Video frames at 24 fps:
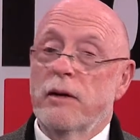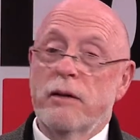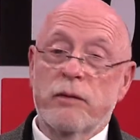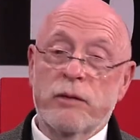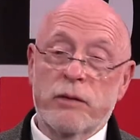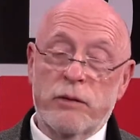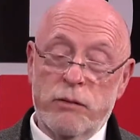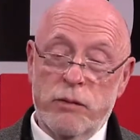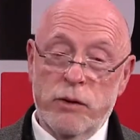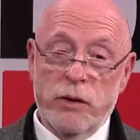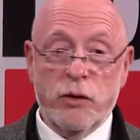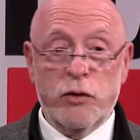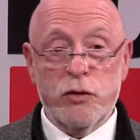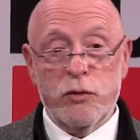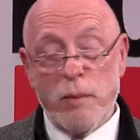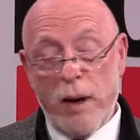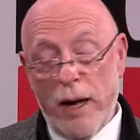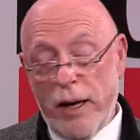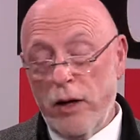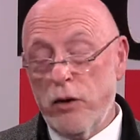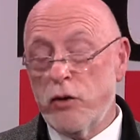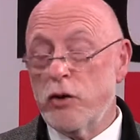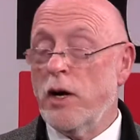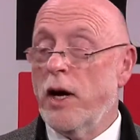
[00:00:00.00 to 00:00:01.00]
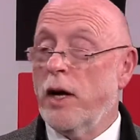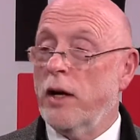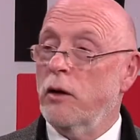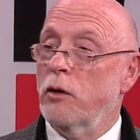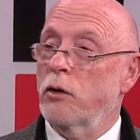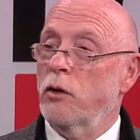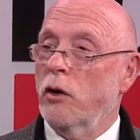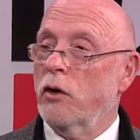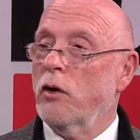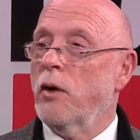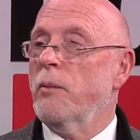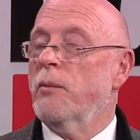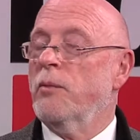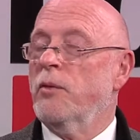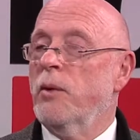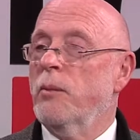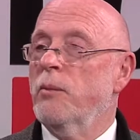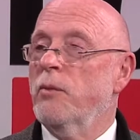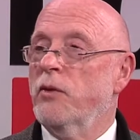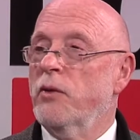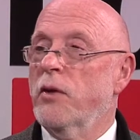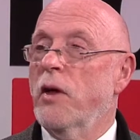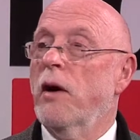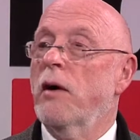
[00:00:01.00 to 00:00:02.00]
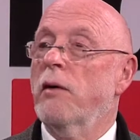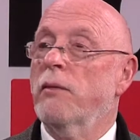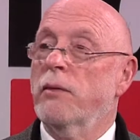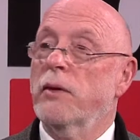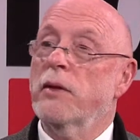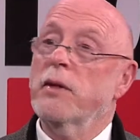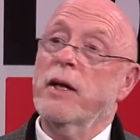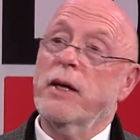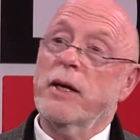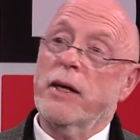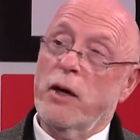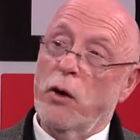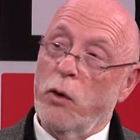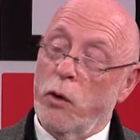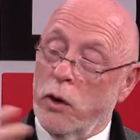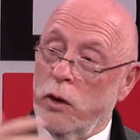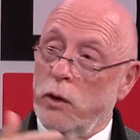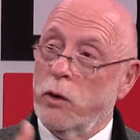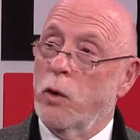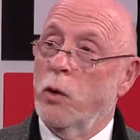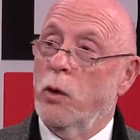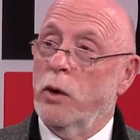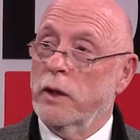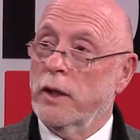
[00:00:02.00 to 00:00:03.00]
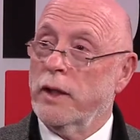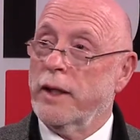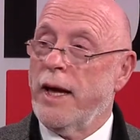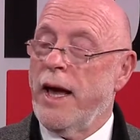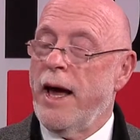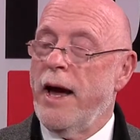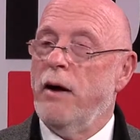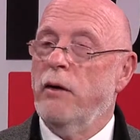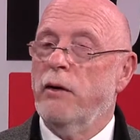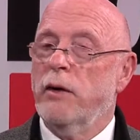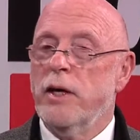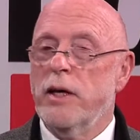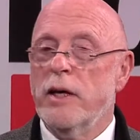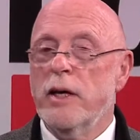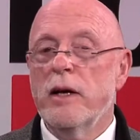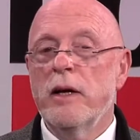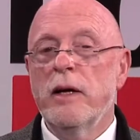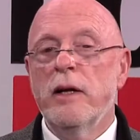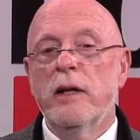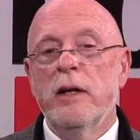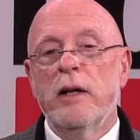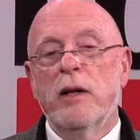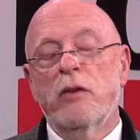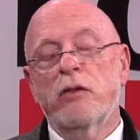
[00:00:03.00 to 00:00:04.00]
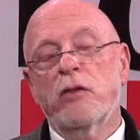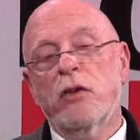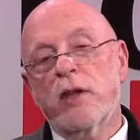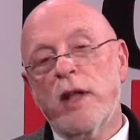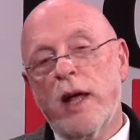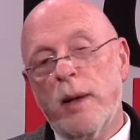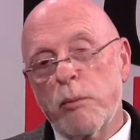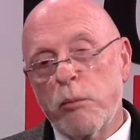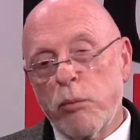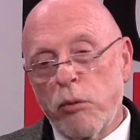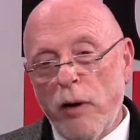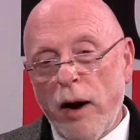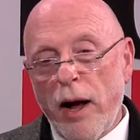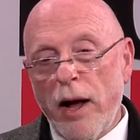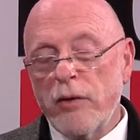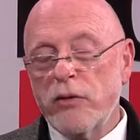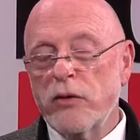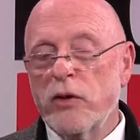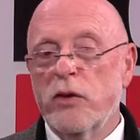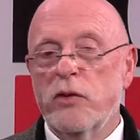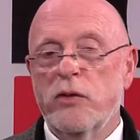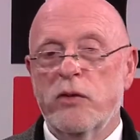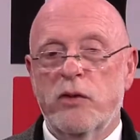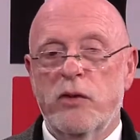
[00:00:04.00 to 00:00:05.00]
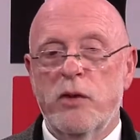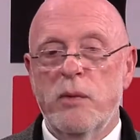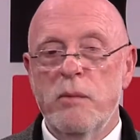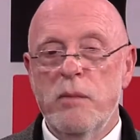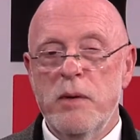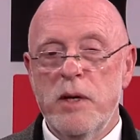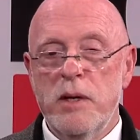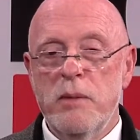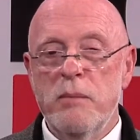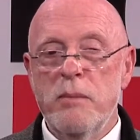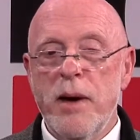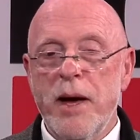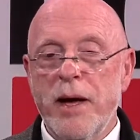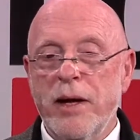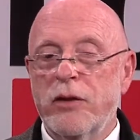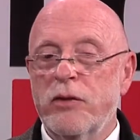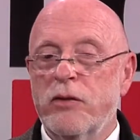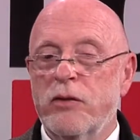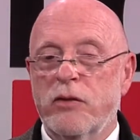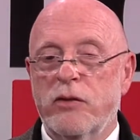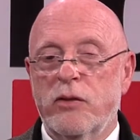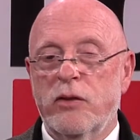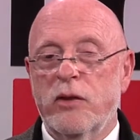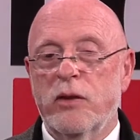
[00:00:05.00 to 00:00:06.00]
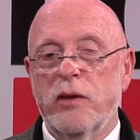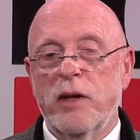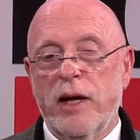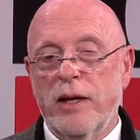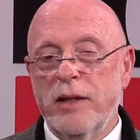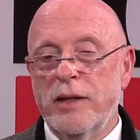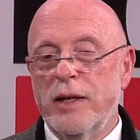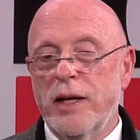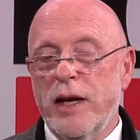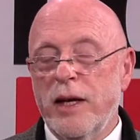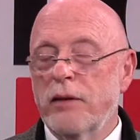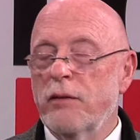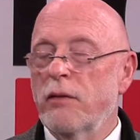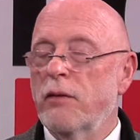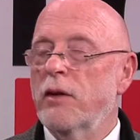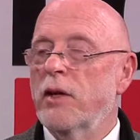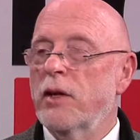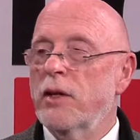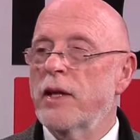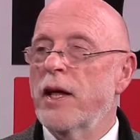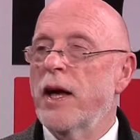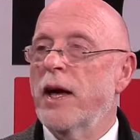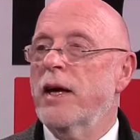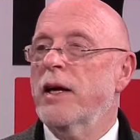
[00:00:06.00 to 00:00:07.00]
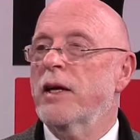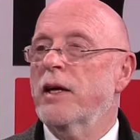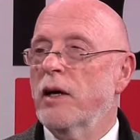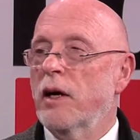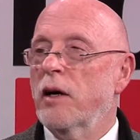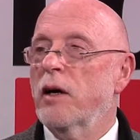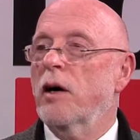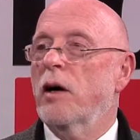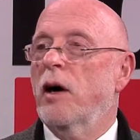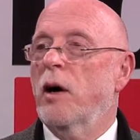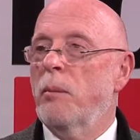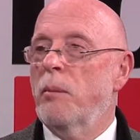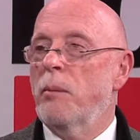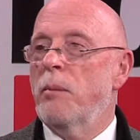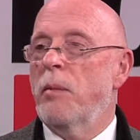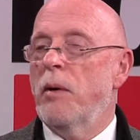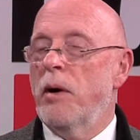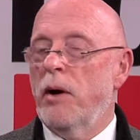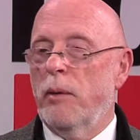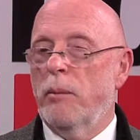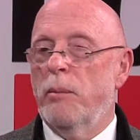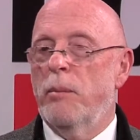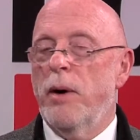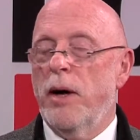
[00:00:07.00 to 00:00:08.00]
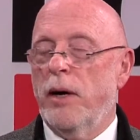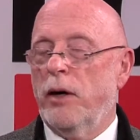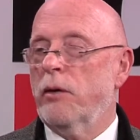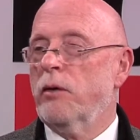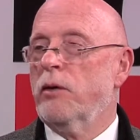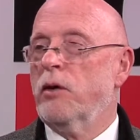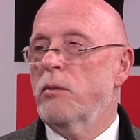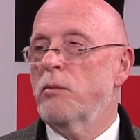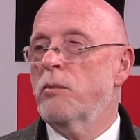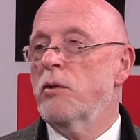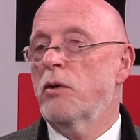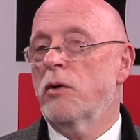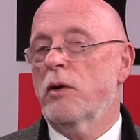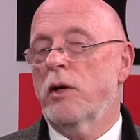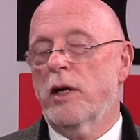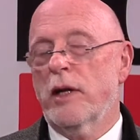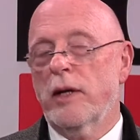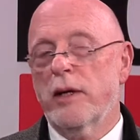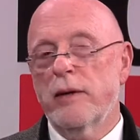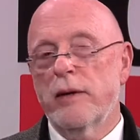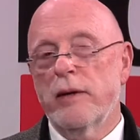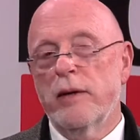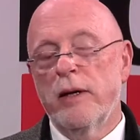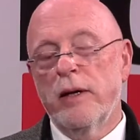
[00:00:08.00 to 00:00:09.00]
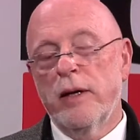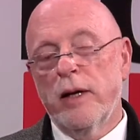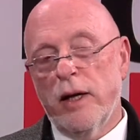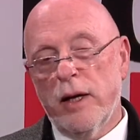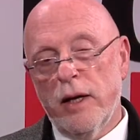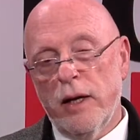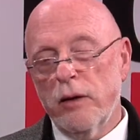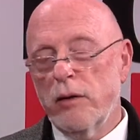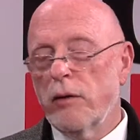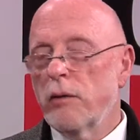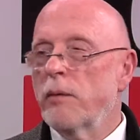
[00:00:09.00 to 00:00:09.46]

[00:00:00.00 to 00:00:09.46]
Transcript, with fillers: the village manager had to look up some stuff, and they called, called the county. So that process to me makes, at the end of the day, a, a better community. And did I, you